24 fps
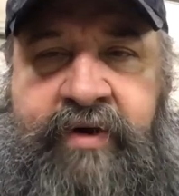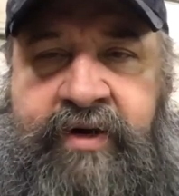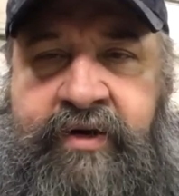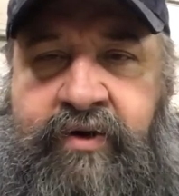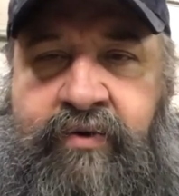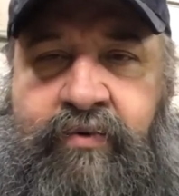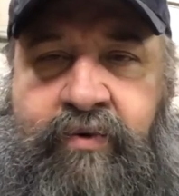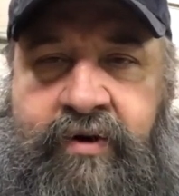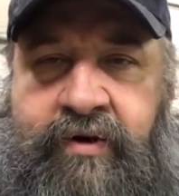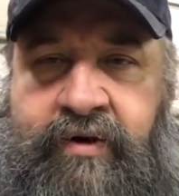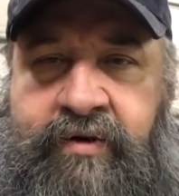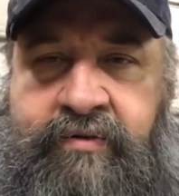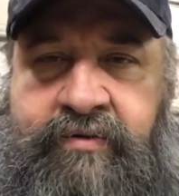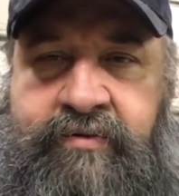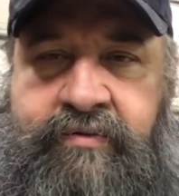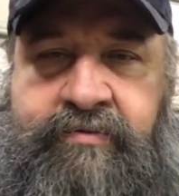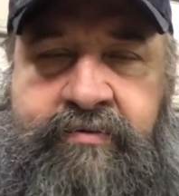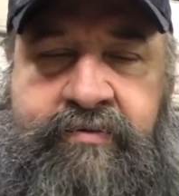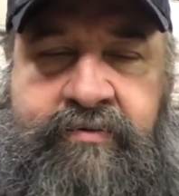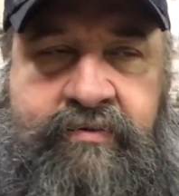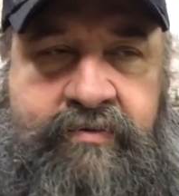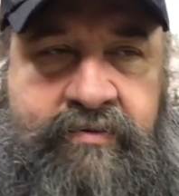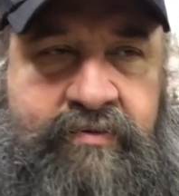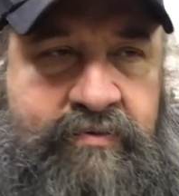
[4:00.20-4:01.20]
metal work
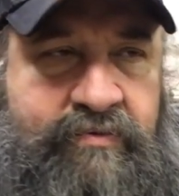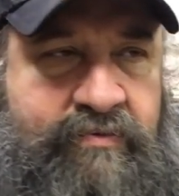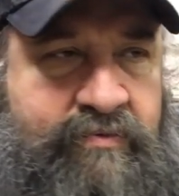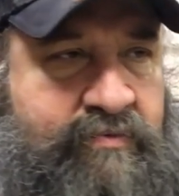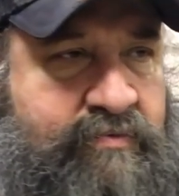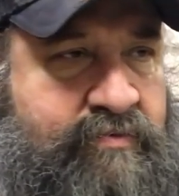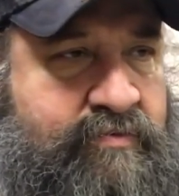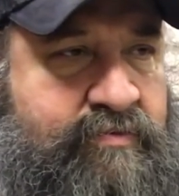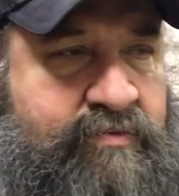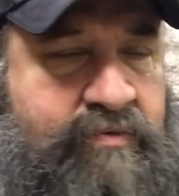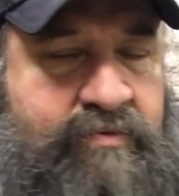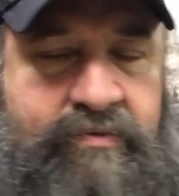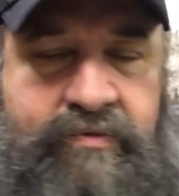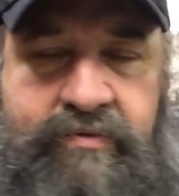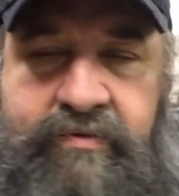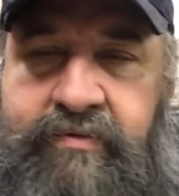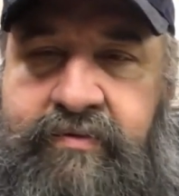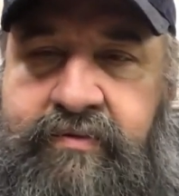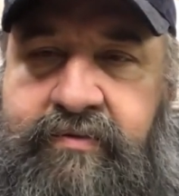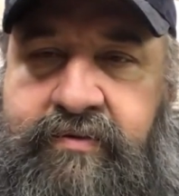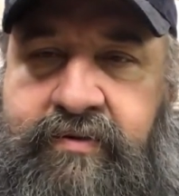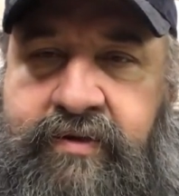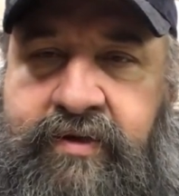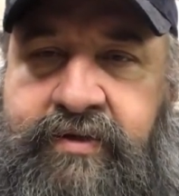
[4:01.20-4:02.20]

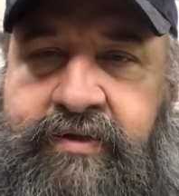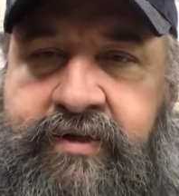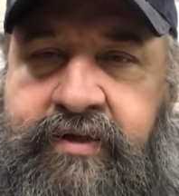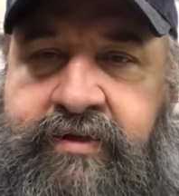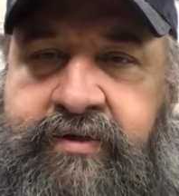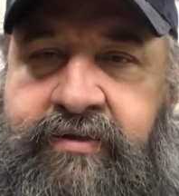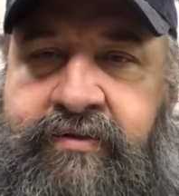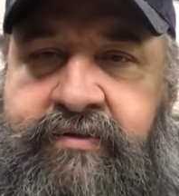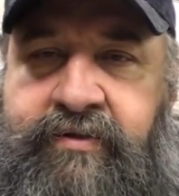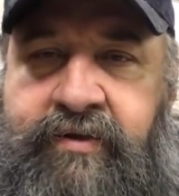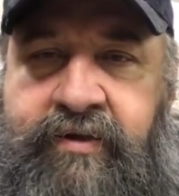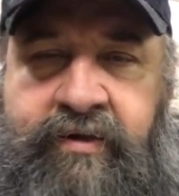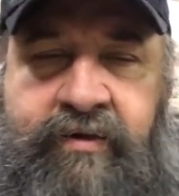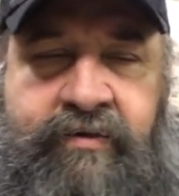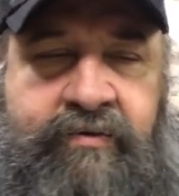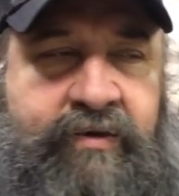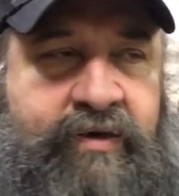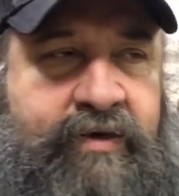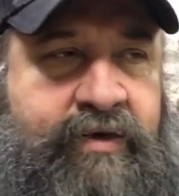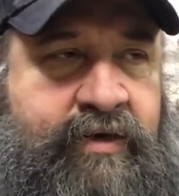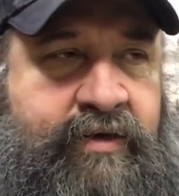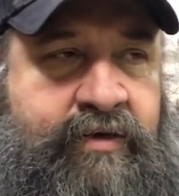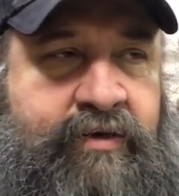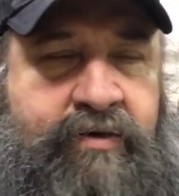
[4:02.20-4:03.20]
like they used, you know,
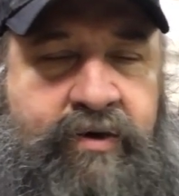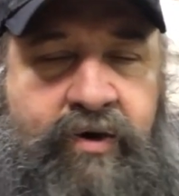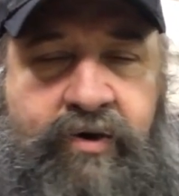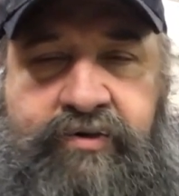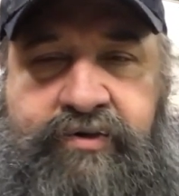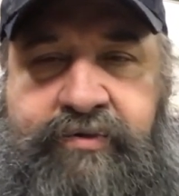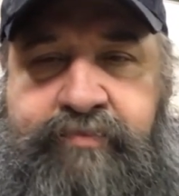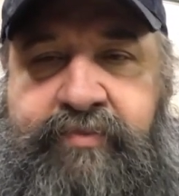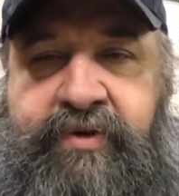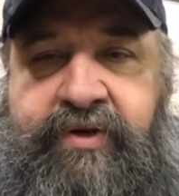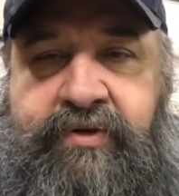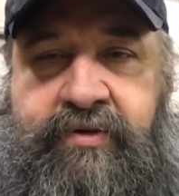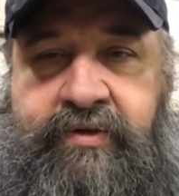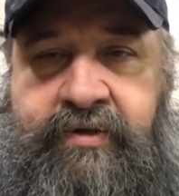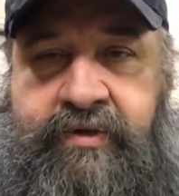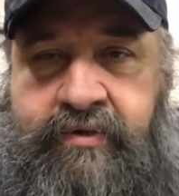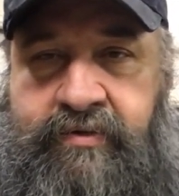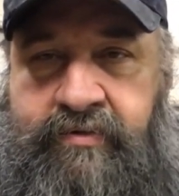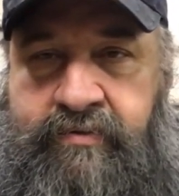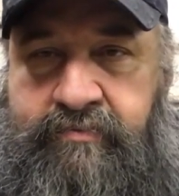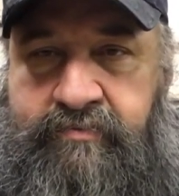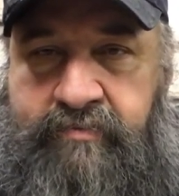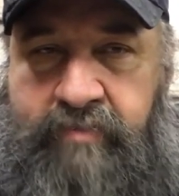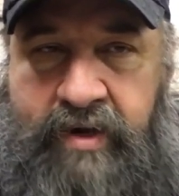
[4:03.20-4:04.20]
like in coach building
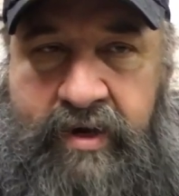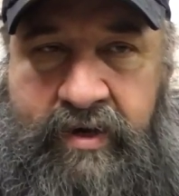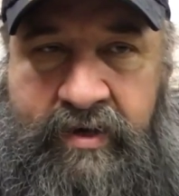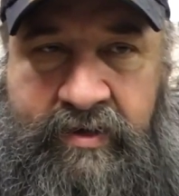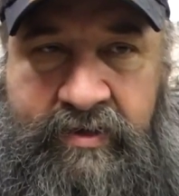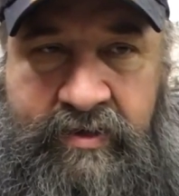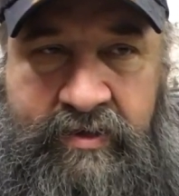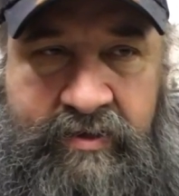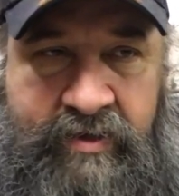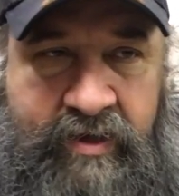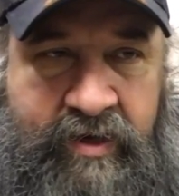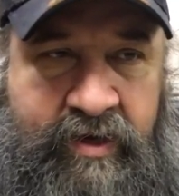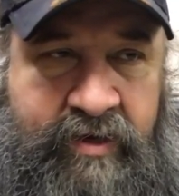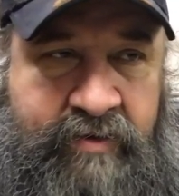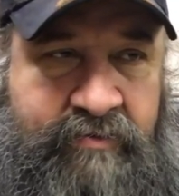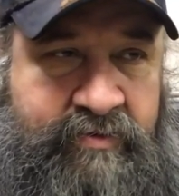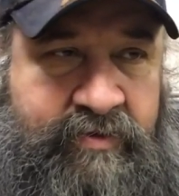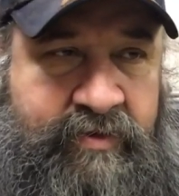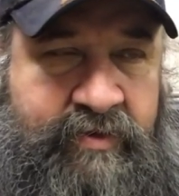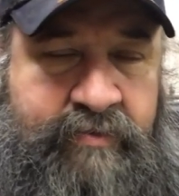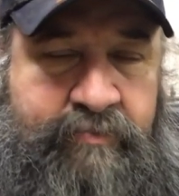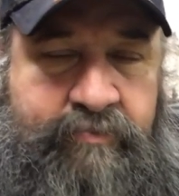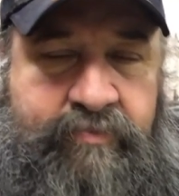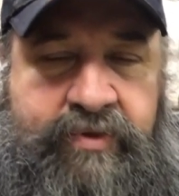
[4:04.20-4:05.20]
back in the day
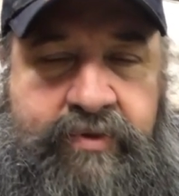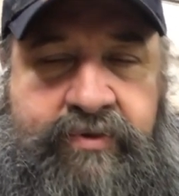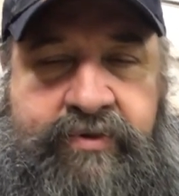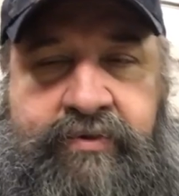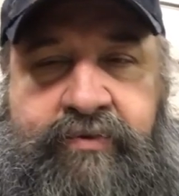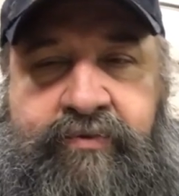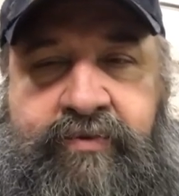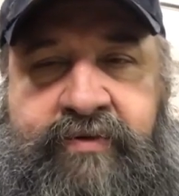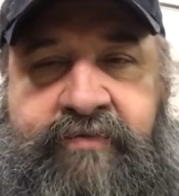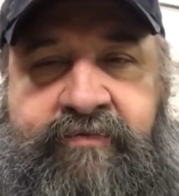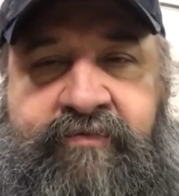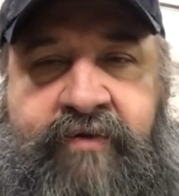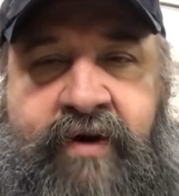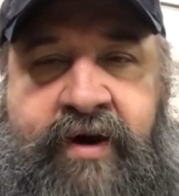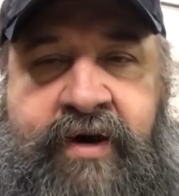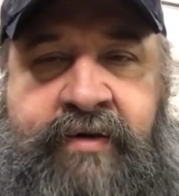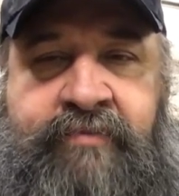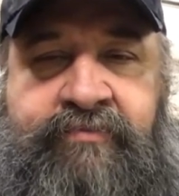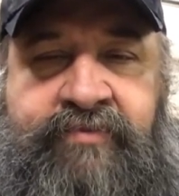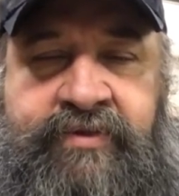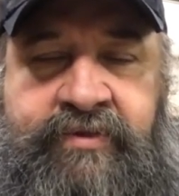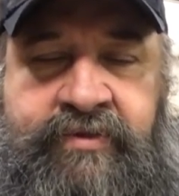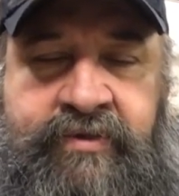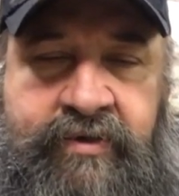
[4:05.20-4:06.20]
when they built the wood
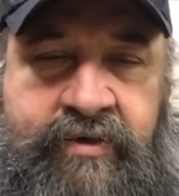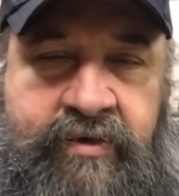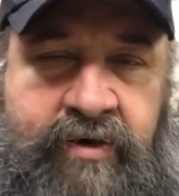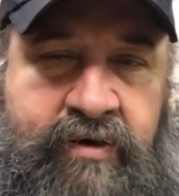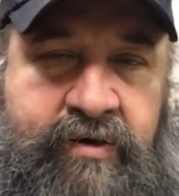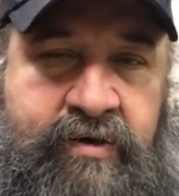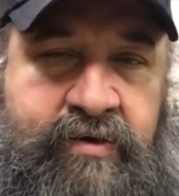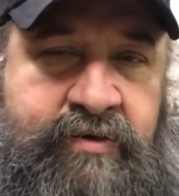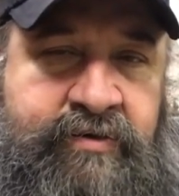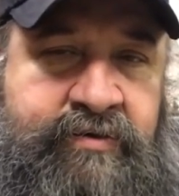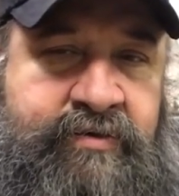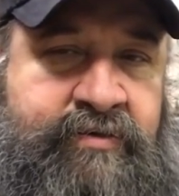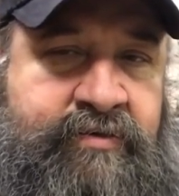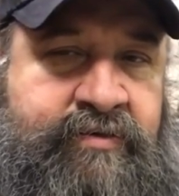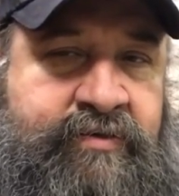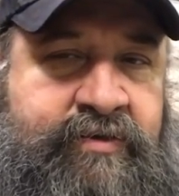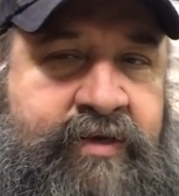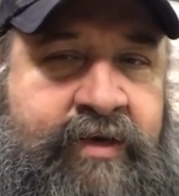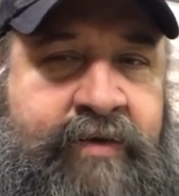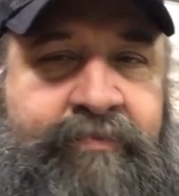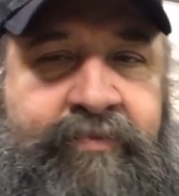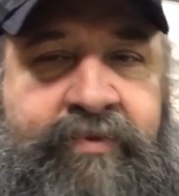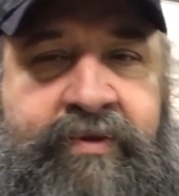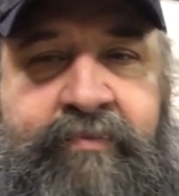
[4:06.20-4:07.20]
frames in the cars and
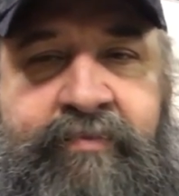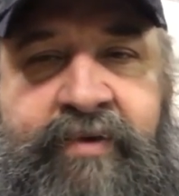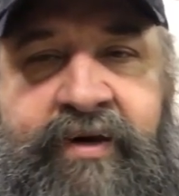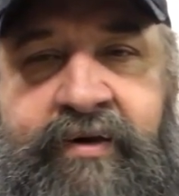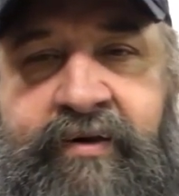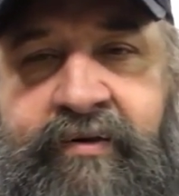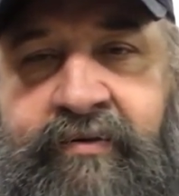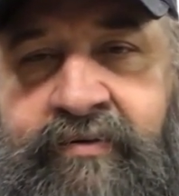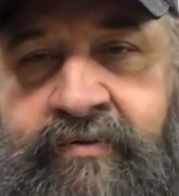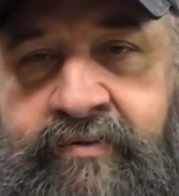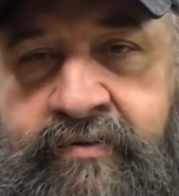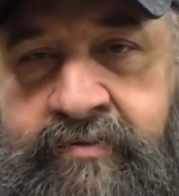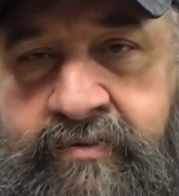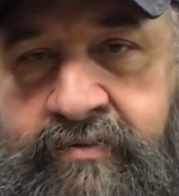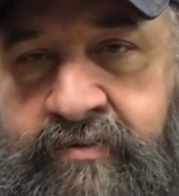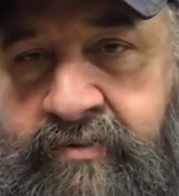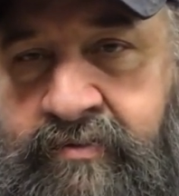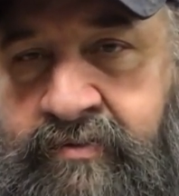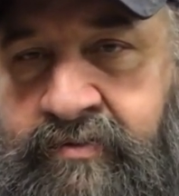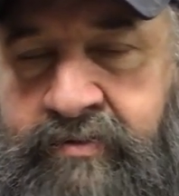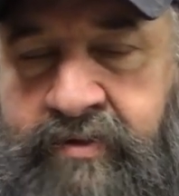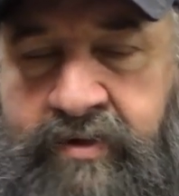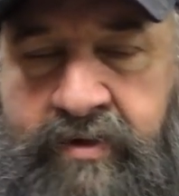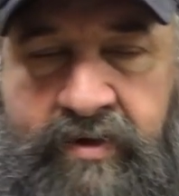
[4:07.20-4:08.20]
shaped the metal
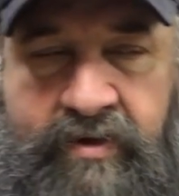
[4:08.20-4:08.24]
and